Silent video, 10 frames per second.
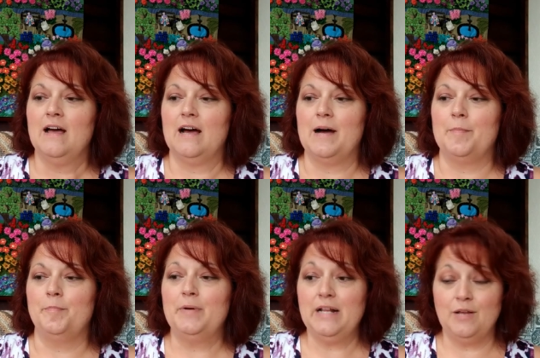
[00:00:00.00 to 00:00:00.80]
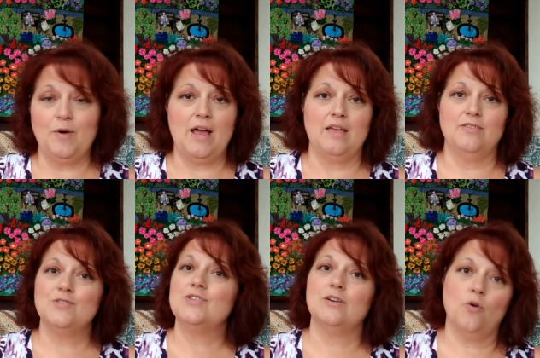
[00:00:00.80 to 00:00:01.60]
Um, but anyway,
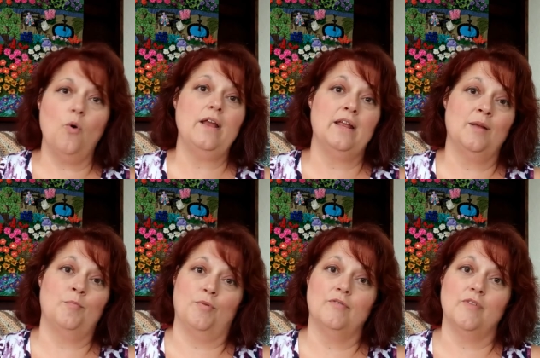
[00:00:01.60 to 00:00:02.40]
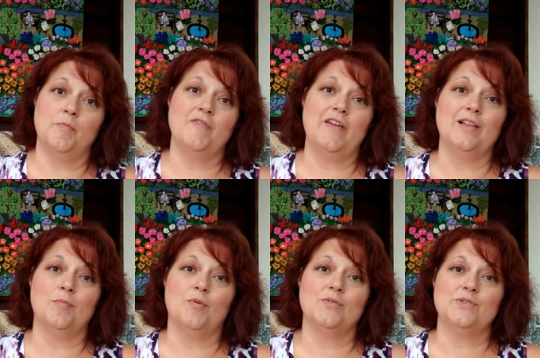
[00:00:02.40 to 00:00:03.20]
there's quite a number of them
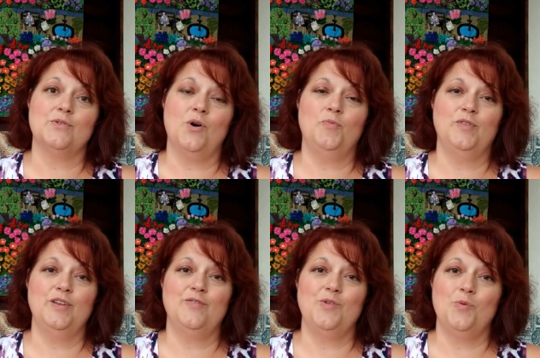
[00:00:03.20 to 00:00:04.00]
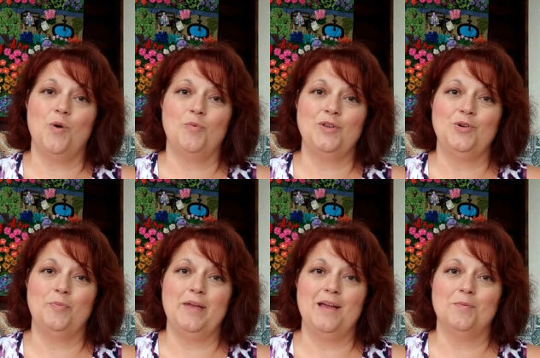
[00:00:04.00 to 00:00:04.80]
available, so hopefully if you want one, you'll
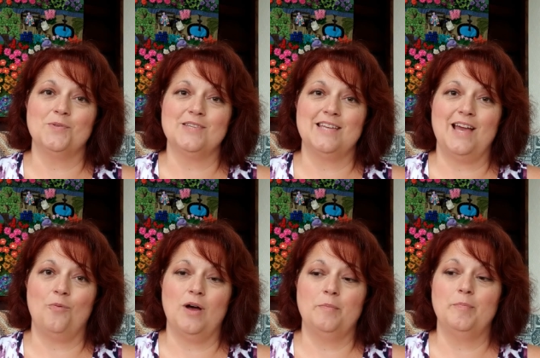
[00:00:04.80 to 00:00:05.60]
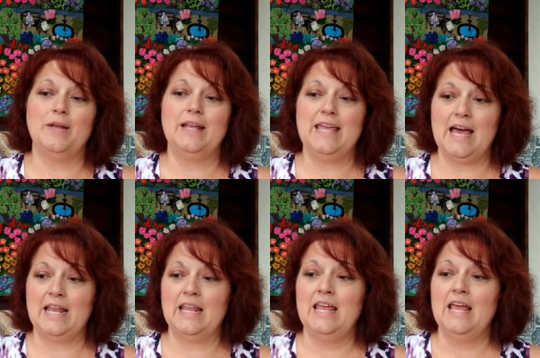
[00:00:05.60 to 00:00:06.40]
be able to get one. But
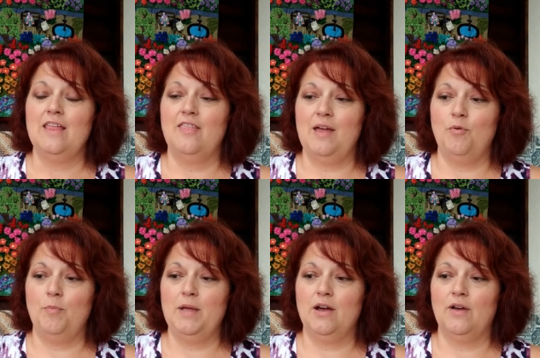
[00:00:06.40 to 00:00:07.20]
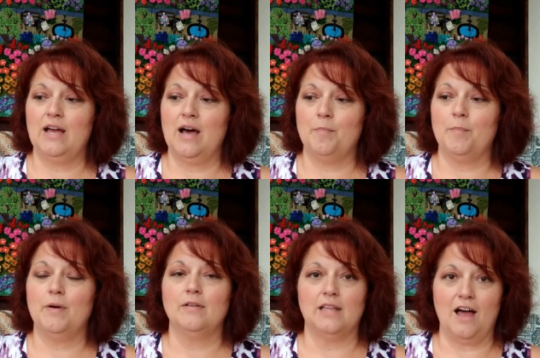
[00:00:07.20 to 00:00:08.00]
again, they will be going up
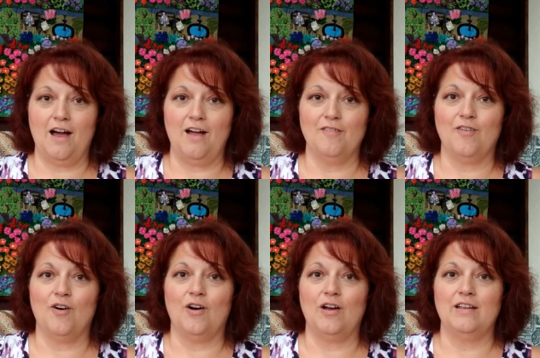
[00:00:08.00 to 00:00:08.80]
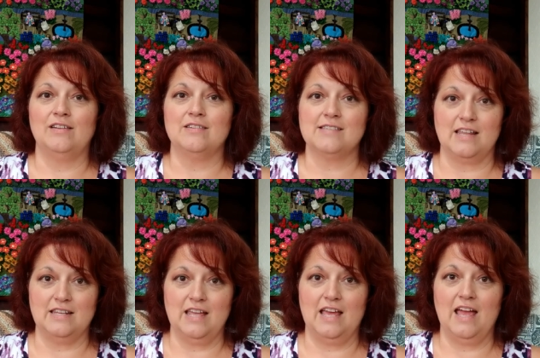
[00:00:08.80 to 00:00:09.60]
live on
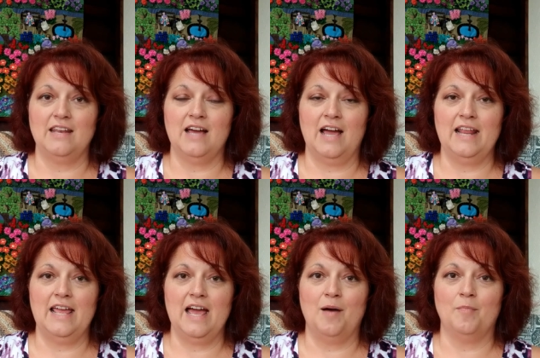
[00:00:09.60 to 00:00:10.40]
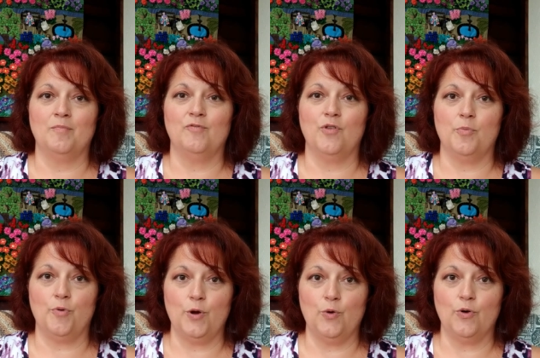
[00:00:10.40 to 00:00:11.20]
Sunday at 9 a.m. for the
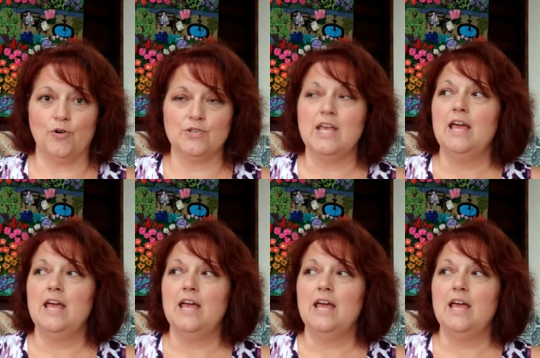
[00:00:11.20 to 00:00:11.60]
pre-orders.